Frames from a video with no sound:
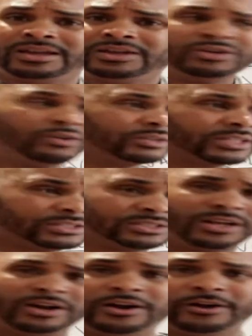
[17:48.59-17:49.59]
You don't
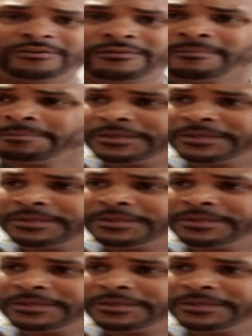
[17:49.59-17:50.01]
deserve